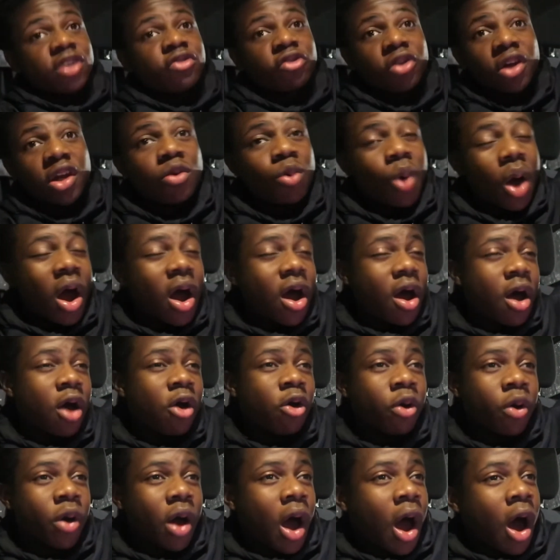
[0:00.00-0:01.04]
really why
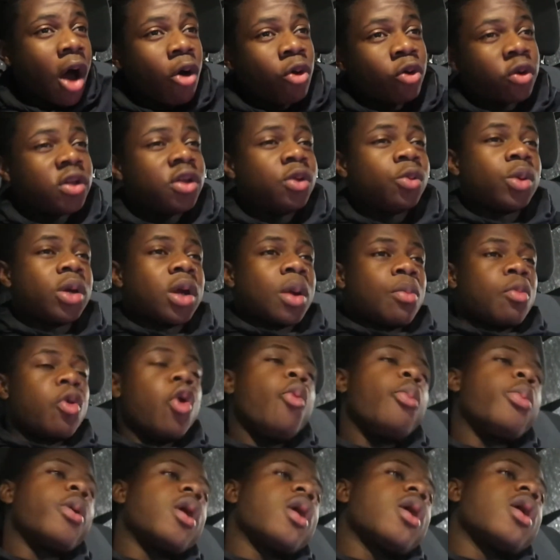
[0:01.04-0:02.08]
I only want a
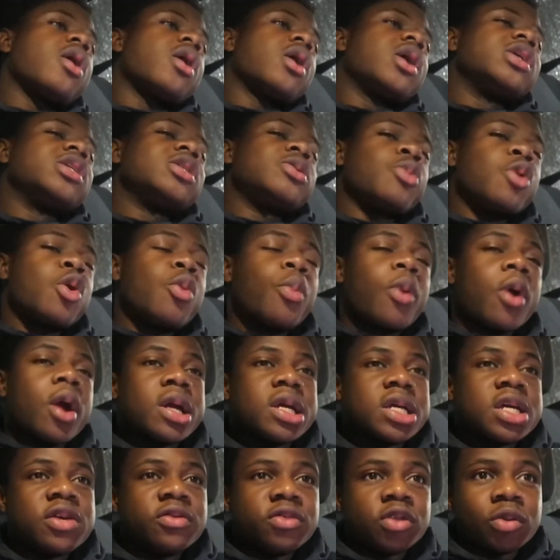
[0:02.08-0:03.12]
Mopar, because the Mopar
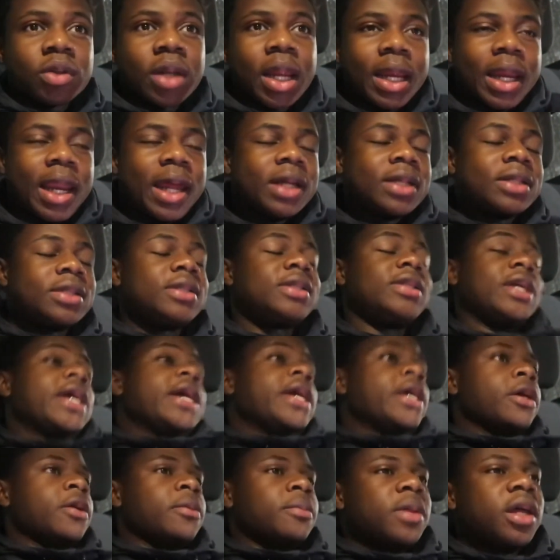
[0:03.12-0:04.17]
gives you like
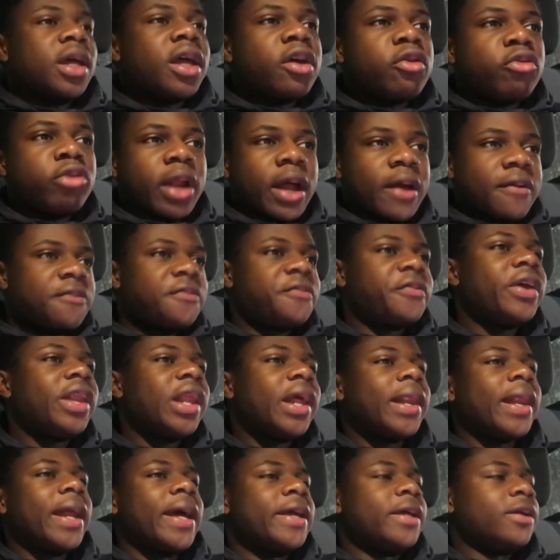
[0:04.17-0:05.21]
damn, they give you that
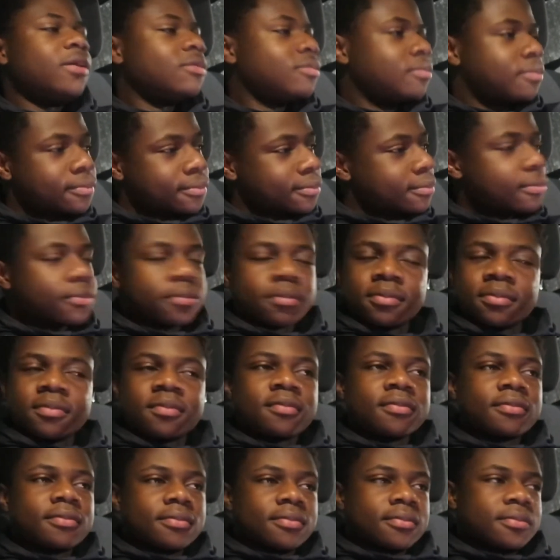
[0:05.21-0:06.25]
feeling like,
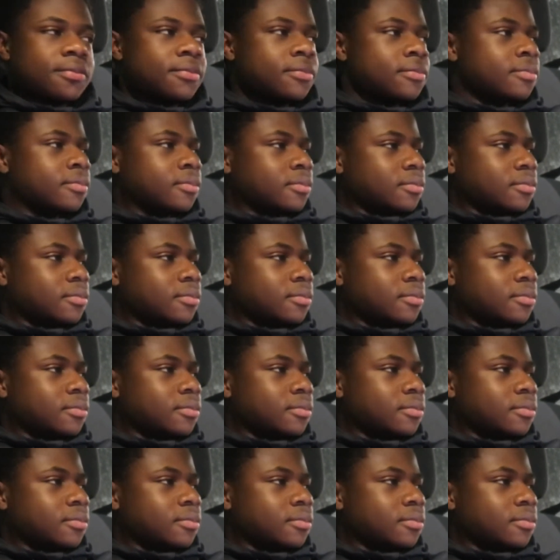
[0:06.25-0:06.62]
mm.